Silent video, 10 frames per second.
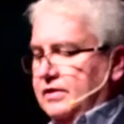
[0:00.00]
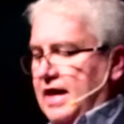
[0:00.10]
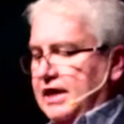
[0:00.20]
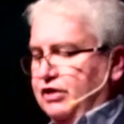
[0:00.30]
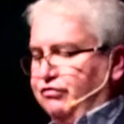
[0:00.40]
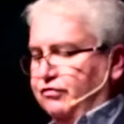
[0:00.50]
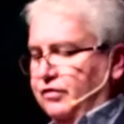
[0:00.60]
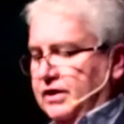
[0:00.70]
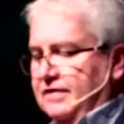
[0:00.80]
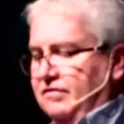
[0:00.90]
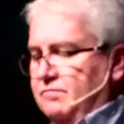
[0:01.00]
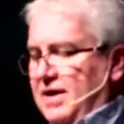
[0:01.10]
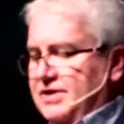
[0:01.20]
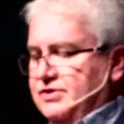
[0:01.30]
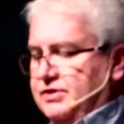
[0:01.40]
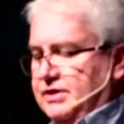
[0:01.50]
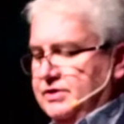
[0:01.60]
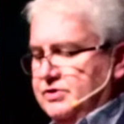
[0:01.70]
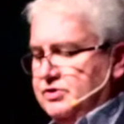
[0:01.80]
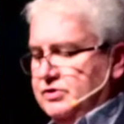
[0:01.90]
Thank you for forgiving my
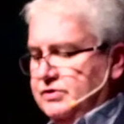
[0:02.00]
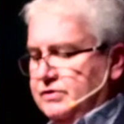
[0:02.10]
sins.